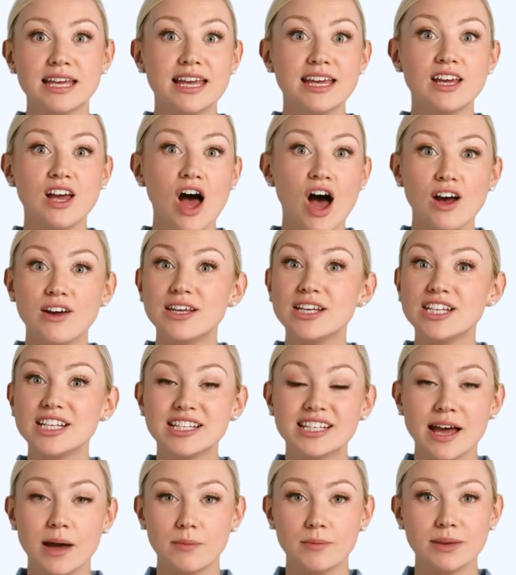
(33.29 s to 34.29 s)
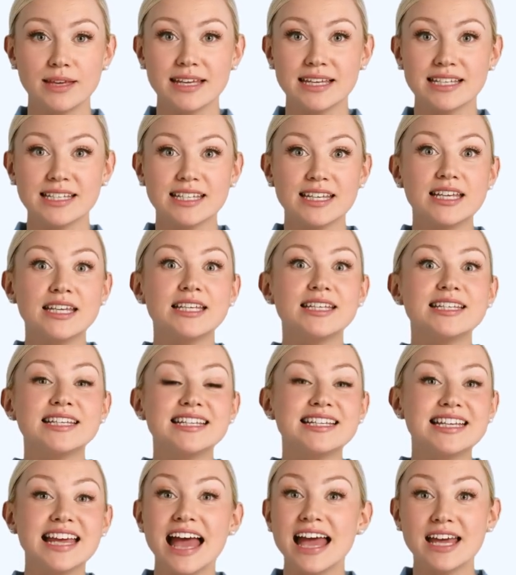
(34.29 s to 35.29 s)
encourages companies to
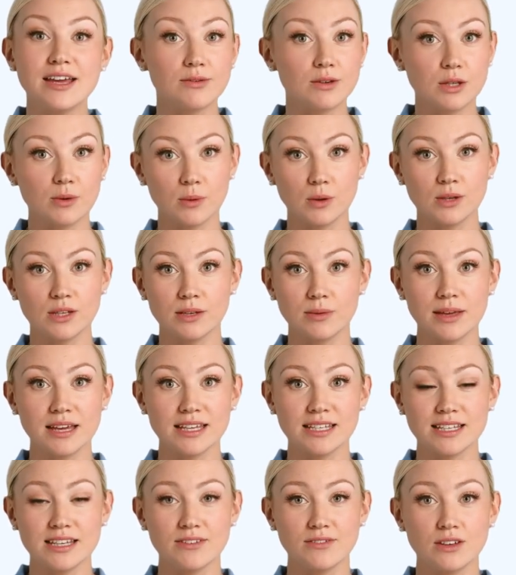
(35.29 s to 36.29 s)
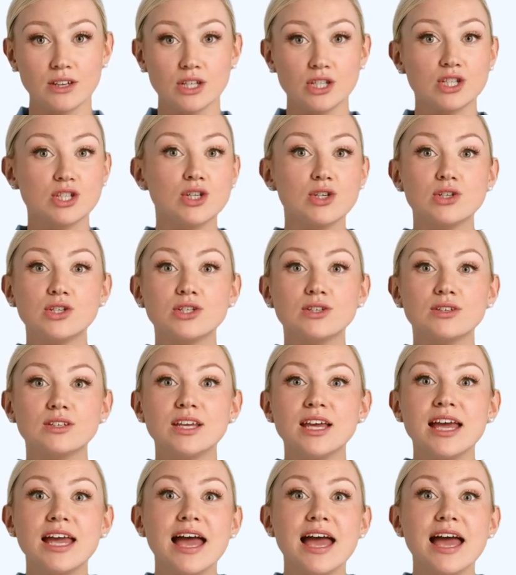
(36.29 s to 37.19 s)
take responsibility for the social